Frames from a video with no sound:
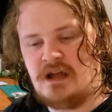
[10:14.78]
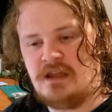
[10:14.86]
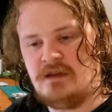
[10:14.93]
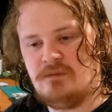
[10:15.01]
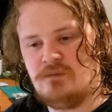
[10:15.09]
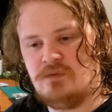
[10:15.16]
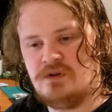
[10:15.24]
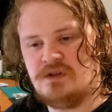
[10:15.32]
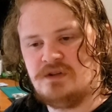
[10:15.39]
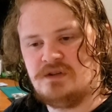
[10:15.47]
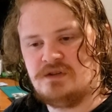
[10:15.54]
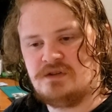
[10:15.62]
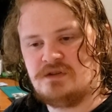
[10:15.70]
it
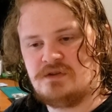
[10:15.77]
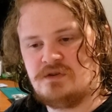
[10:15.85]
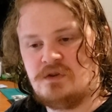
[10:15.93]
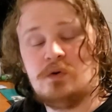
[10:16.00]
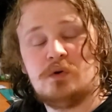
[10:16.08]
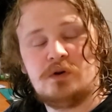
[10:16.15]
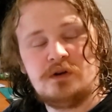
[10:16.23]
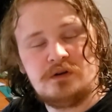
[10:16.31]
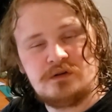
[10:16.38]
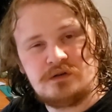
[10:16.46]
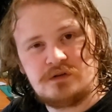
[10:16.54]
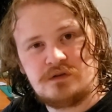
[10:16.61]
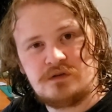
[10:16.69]
was good
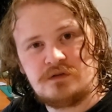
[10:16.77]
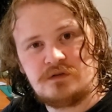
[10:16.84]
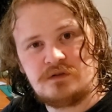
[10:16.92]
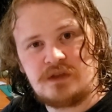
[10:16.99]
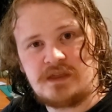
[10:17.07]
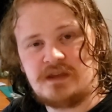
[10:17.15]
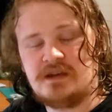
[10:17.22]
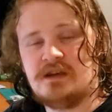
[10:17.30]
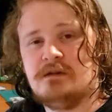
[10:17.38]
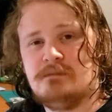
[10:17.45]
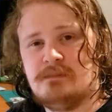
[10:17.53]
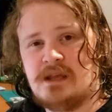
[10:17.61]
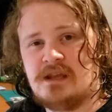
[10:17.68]
that they
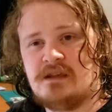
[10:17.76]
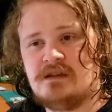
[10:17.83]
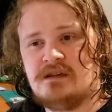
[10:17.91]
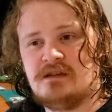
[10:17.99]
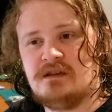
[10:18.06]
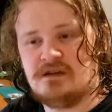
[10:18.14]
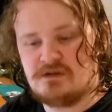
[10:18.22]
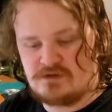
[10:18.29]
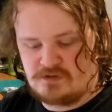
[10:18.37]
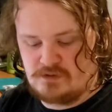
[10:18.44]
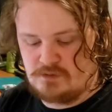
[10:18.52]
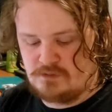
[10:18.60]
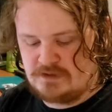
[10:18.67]
didn't make it
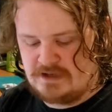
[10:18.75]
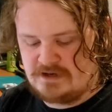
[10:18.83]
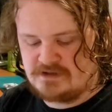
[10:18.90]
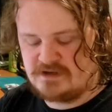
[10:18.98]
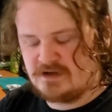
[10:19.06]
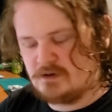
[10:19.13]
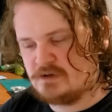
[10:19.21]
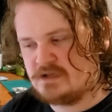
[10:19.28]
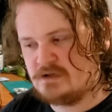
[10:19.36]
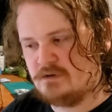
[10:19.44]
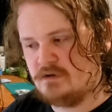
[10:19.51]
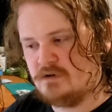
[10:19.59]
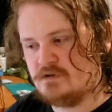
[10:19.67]
so that its secondary
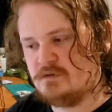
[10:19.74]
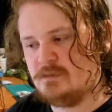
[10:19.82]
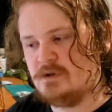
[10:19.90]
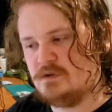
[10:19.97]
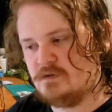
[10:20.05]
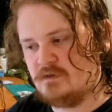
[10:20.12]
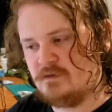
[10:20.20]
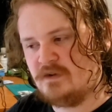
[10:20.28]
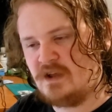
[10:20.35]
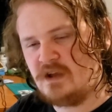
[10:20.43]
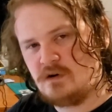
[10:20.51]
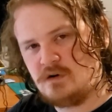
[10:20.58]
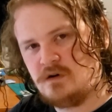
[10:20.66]
skill could also be used from
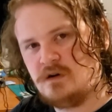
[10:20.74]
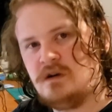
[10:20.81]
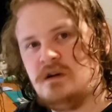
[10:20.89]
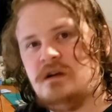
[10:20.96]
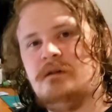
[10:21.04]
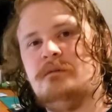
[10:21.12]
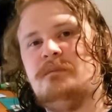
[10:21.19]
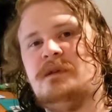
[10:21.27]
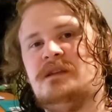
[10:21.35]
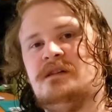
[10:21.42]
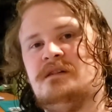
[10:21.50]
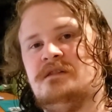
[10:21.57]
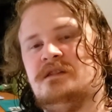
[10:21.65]
Vanguard,
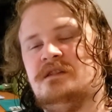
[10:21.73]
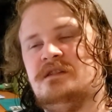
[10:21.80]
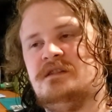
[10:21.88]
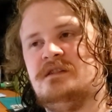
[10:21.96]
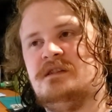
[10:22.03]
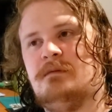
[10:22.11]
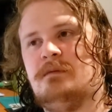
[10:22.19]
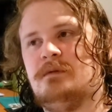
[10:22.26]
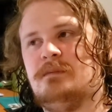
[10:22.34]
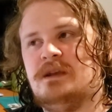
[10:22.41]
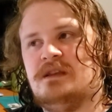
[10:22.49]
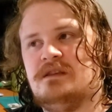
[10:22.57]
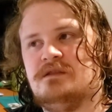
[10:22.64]
because that would
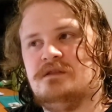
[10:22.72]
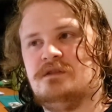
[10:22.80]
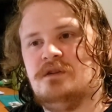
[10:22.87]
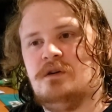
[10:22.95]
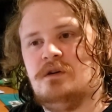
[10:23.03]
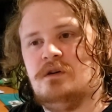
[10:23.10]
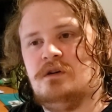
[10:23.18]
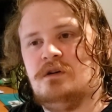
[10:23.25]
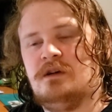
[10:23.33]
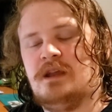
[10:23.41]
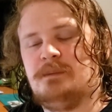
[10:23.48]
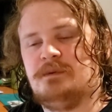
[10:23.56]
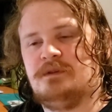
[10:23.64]
make this card
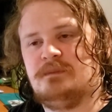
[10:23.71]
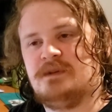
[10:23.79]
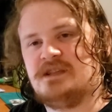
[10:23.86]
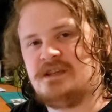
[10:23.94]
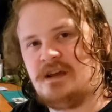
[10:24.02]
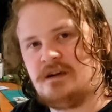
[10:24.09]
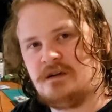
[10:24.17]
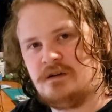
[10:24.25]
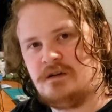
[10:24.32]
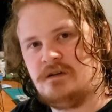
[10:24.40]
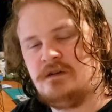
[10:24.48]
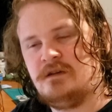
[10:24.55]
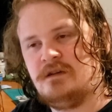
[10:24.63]
able to be sat
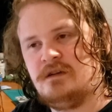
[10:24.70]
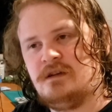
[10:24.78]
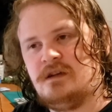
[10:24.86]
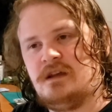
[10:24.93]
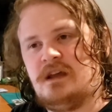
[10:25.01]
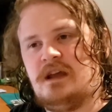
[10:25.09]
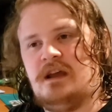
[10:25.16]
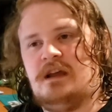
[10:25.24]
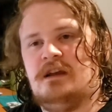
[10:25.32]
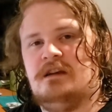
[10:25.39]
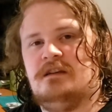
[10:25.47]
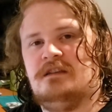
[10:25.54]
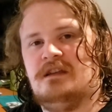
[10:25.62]
on,
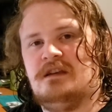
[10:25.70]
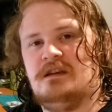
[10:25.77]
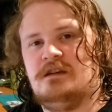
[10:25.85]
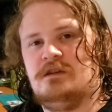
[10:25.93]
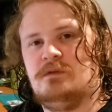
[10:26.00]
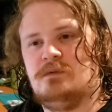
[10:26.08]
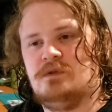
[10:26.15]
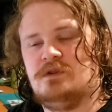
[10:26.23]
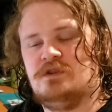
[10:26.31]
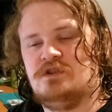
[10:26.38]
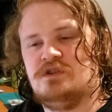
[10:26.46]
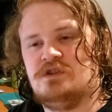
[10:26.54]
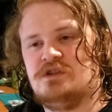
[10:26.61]
and then you would
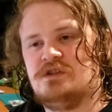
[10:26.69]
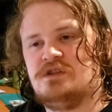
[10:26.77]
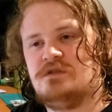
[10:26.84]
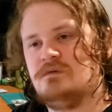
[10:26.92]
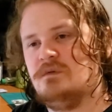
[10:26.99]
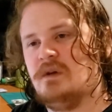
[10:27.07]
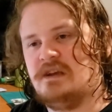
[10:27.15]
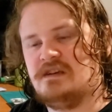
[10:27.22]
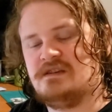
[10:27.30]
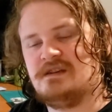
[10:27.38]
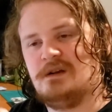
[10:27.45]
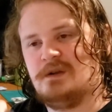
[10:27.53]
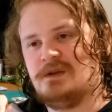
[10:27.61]
just like
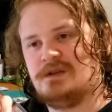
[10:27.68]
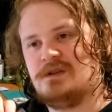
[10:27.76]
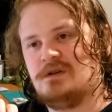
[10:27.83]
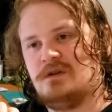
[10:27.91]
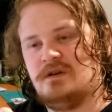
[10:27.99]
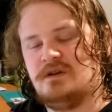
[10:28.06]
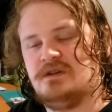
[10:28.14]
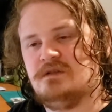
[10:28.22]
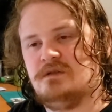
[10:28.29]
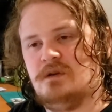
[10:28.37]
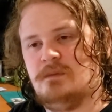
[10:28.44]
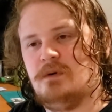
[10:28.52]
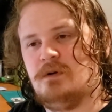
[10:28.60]
sit on this card until
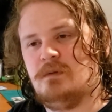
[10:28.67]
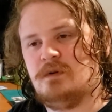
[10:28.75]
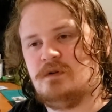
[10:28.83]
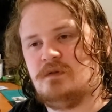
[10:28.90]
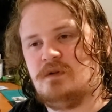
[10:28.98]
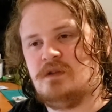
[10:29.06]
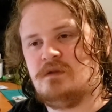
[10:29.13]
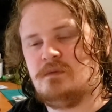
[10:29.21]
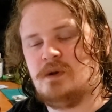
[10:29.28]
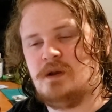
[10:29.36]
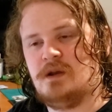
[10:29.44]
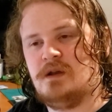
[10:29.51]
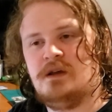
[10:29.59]
your opponent were to grade
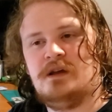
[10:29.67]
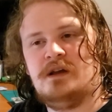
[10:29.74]
3.